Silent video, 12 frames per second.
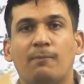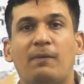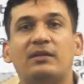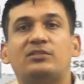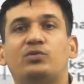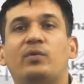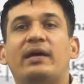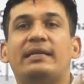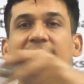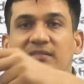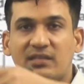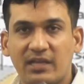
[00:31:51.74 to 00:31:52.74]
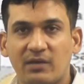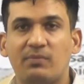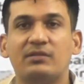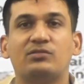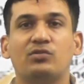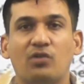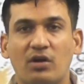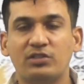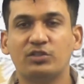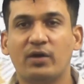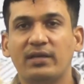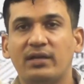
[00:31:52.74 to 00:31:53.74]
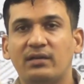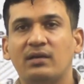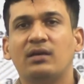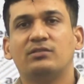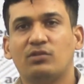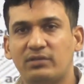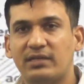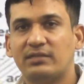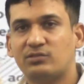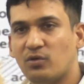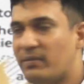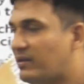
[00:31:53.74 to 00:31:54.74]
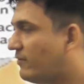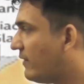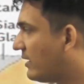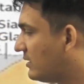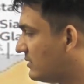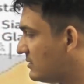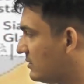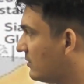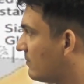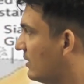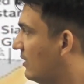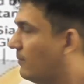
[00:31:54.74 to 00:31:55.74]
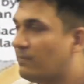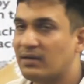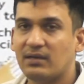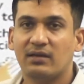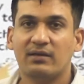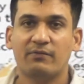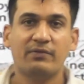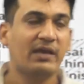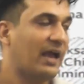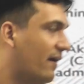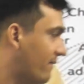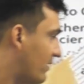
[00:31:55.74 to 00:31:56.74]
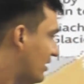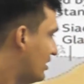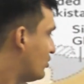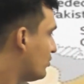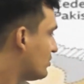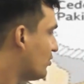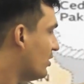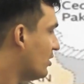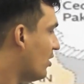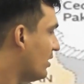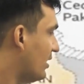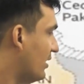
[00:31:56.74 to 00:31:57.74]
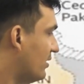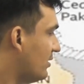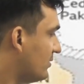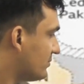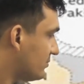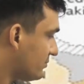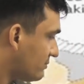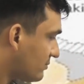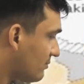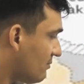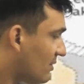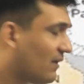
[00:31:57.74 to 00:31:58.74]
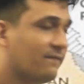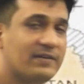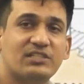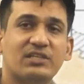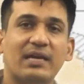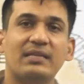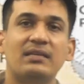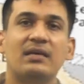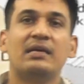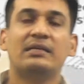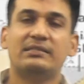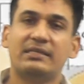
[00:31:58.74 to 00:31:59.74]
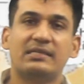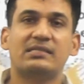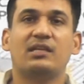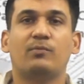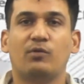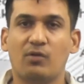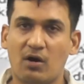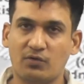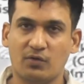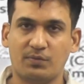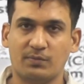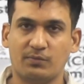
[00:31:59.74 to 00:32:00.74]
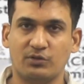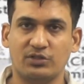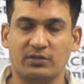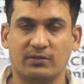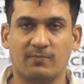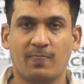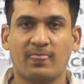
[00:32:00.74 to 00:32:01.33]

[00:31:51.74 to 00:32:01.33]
persuade its neighbors to not join it. So there are so many factors, but we have issues going on here which can seriously blow out of proportion.